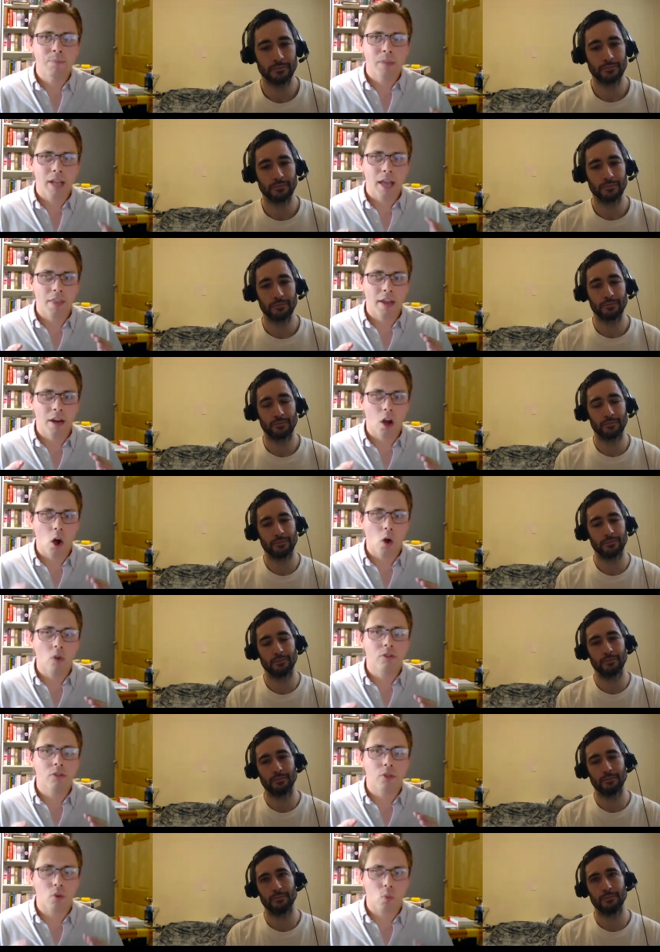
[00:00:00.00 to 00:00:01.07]
Speaker 1: and then
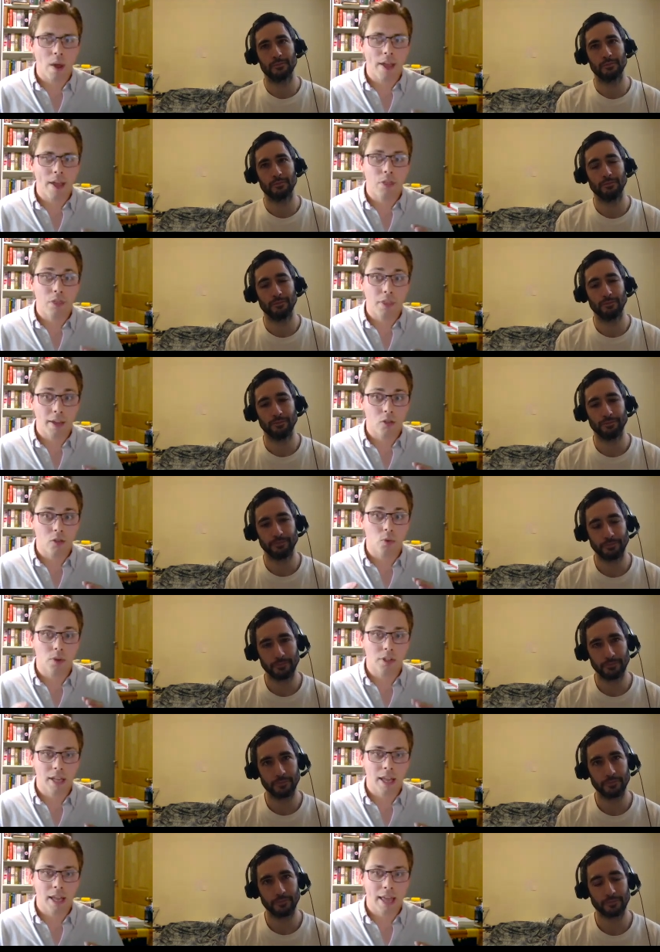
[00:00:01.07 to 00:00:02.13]
also the way things
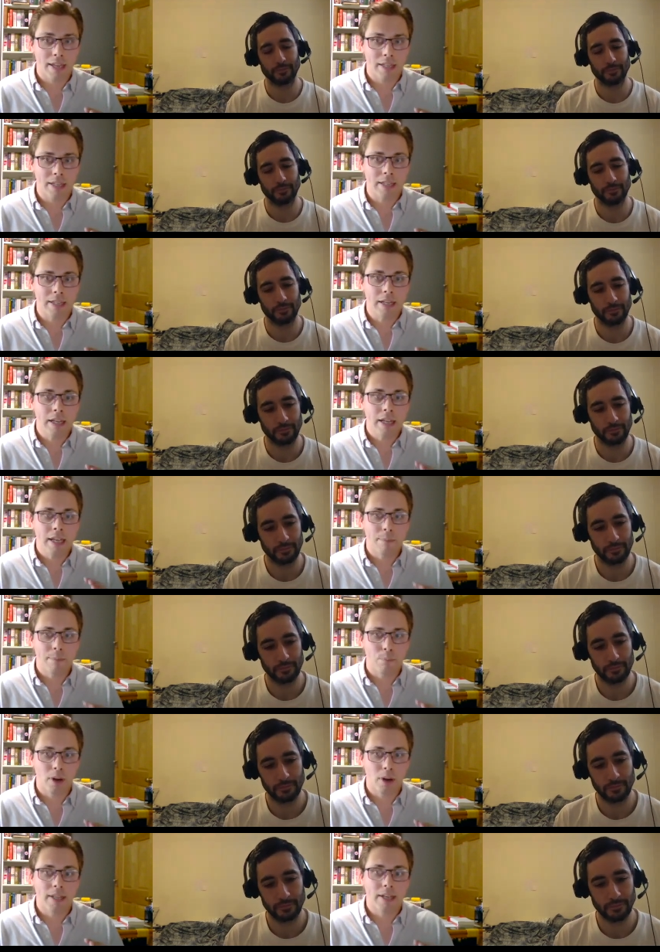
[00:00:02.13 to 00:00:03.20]
were tending
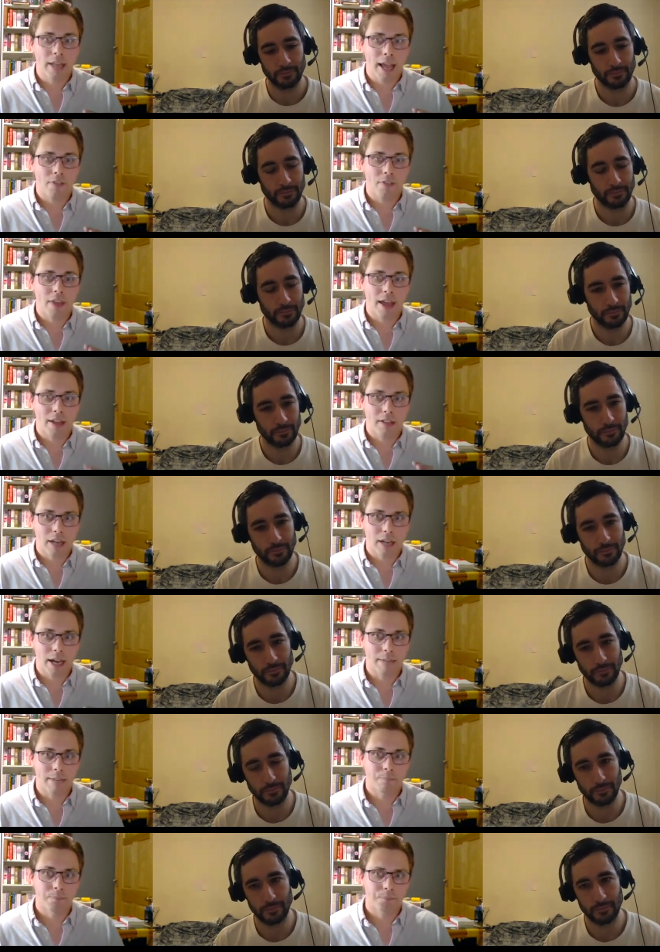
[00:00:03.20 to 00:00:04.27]
in Britain at that
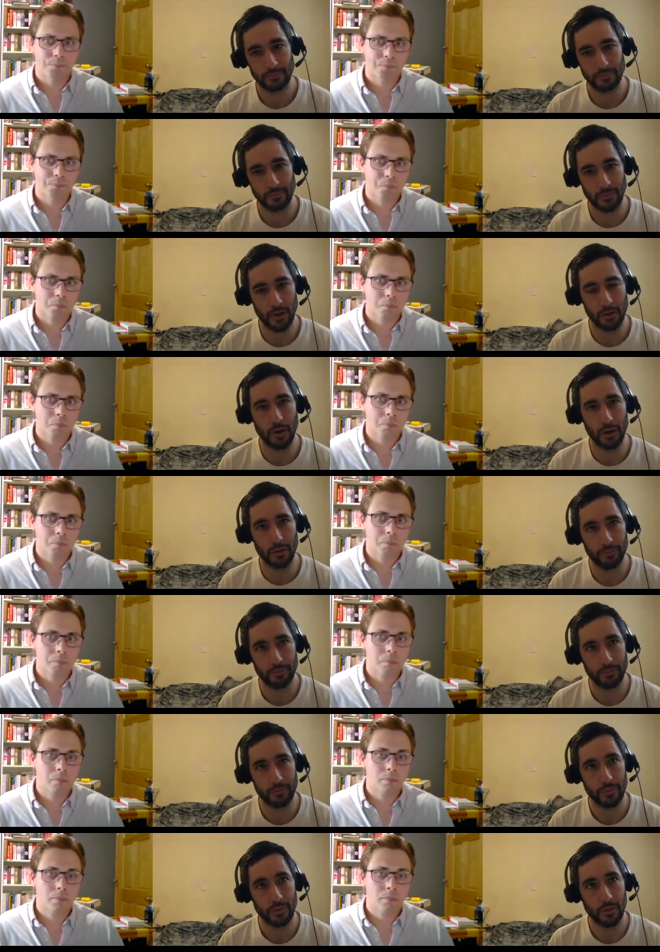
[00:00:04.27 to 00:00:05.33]
time.
Speaker 2: Okay.
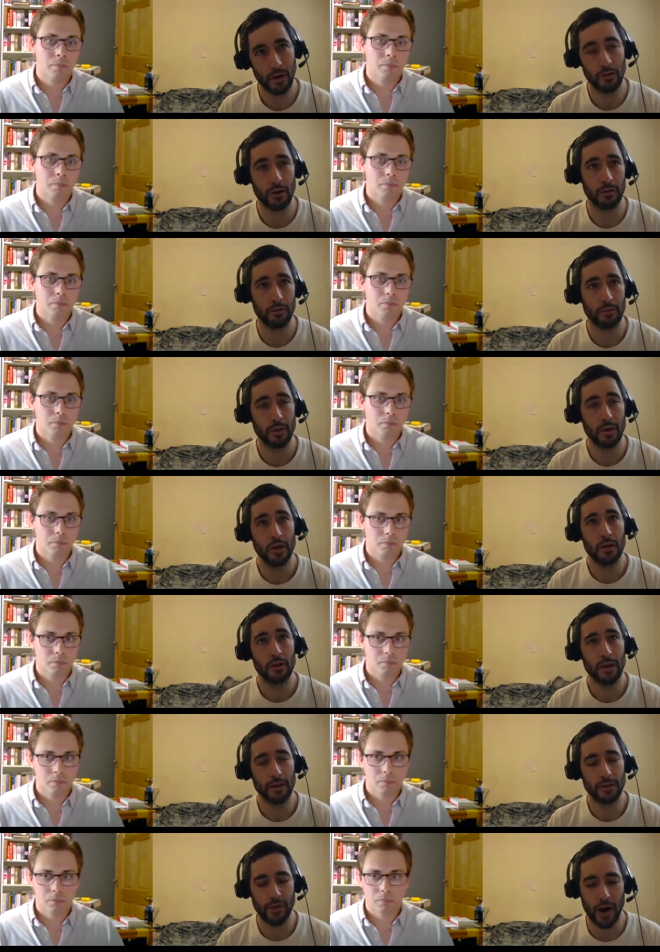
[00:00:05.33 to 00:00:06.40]
Okay.
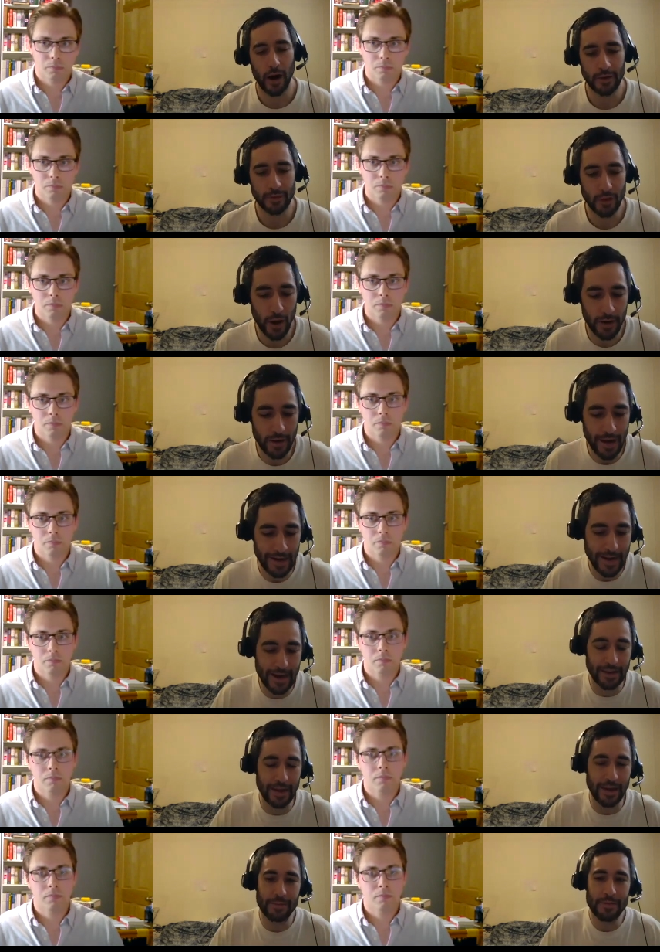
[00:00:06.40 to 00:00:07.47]
That's fair. And so,
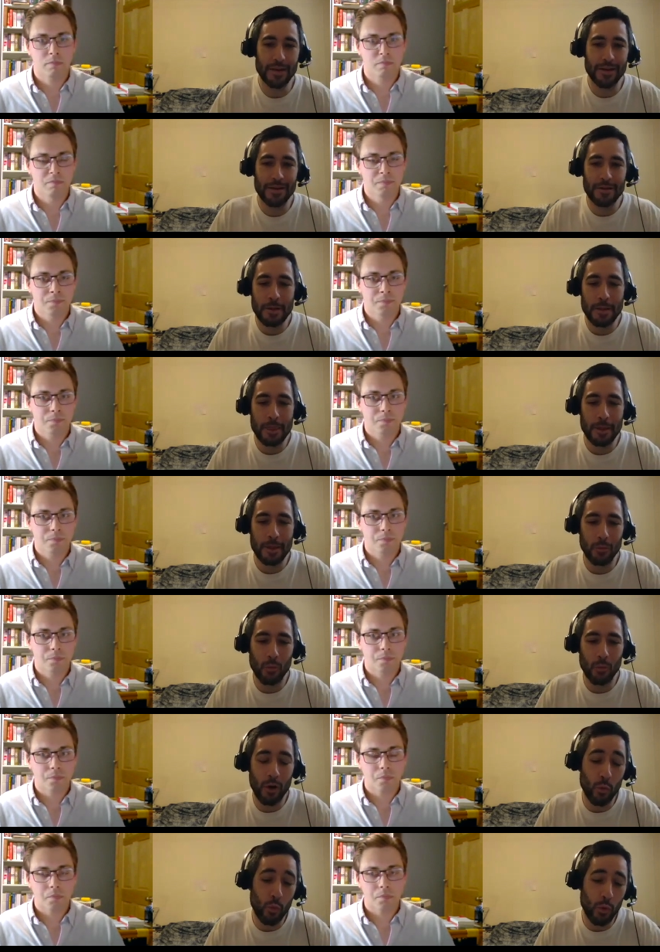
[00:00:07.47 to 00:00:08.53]
again, like,
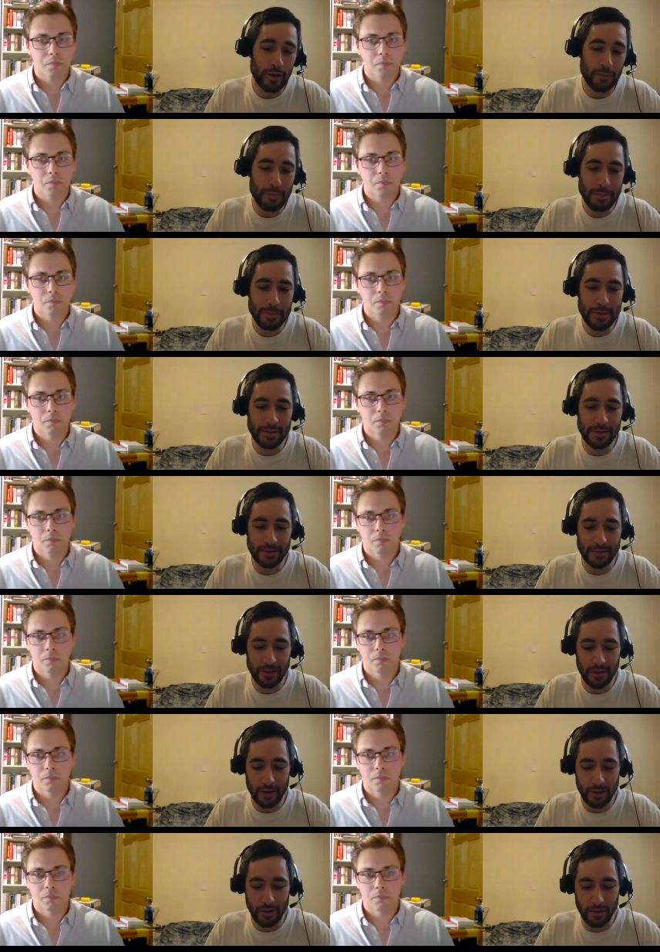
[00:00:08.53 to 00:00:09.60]
one, maybe this is
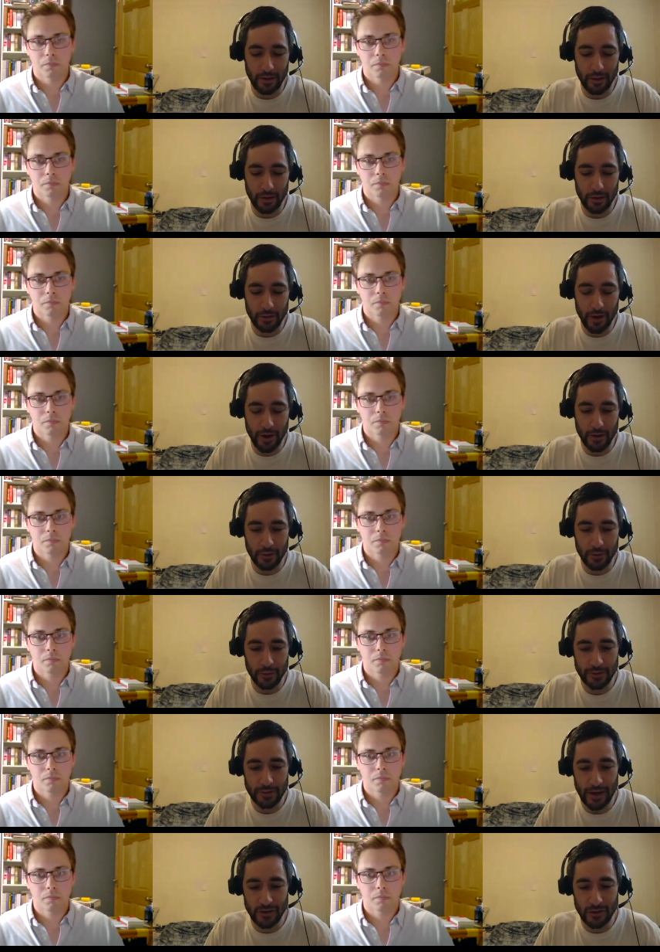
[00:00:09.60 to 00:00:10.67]
uh, not your intention